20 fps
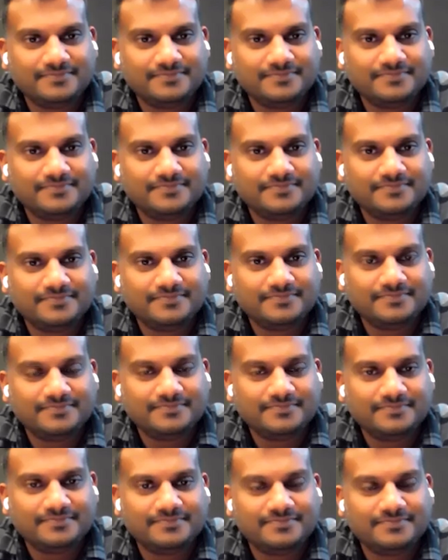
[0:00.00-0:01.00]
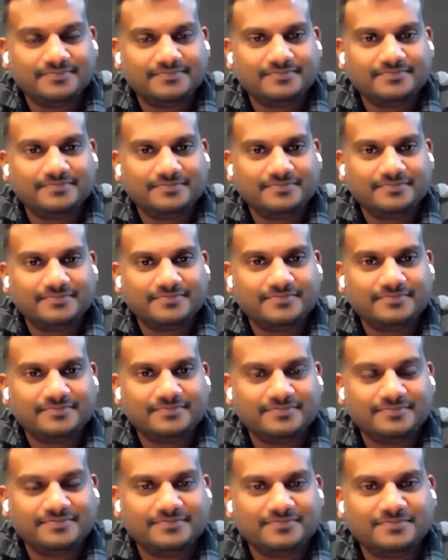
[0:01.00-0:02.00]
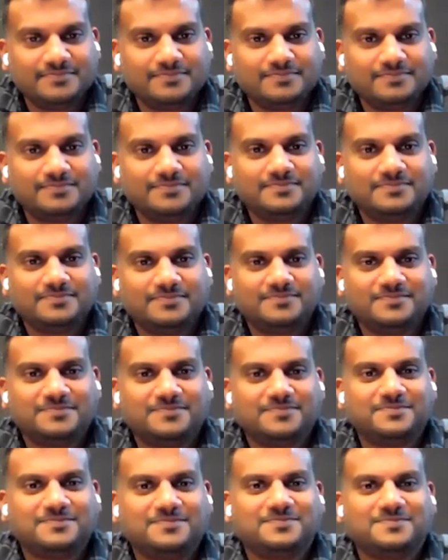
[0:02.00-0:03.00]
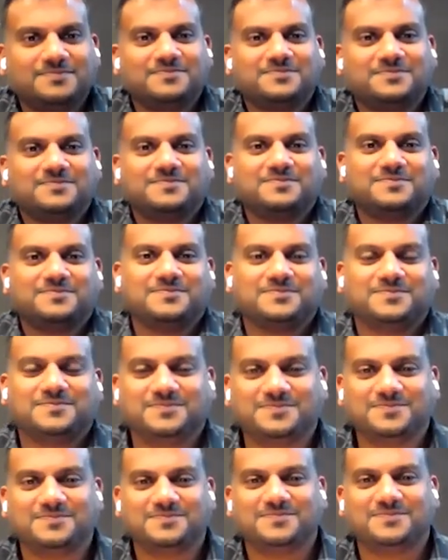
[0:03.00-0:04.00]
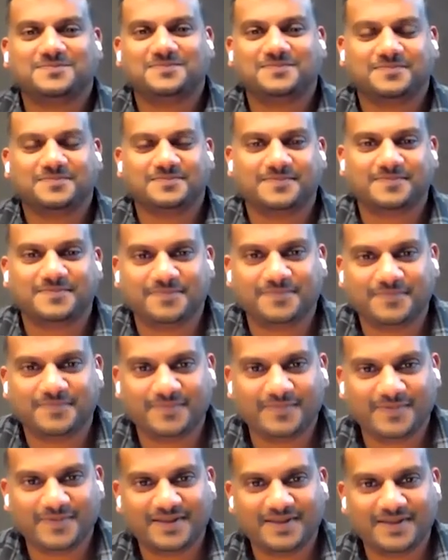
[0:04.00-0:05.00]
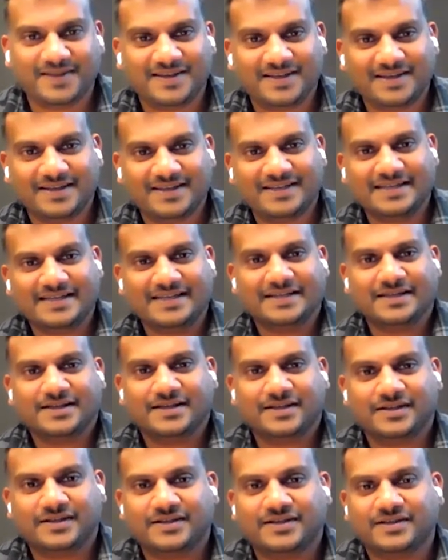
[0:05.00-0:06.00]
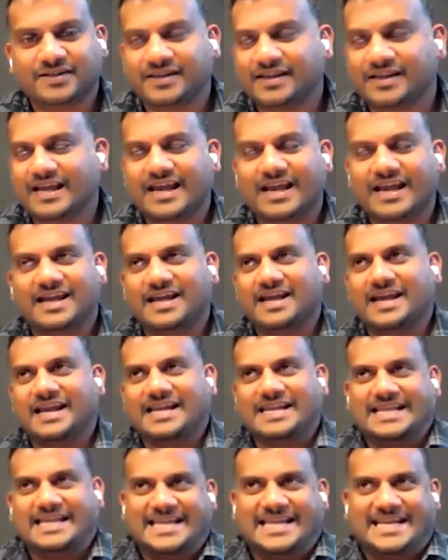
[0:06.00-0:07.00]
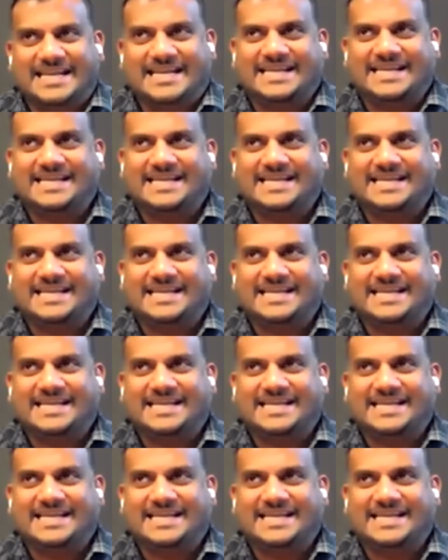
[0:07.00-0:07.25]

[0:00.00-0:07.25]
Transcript: (not speaking)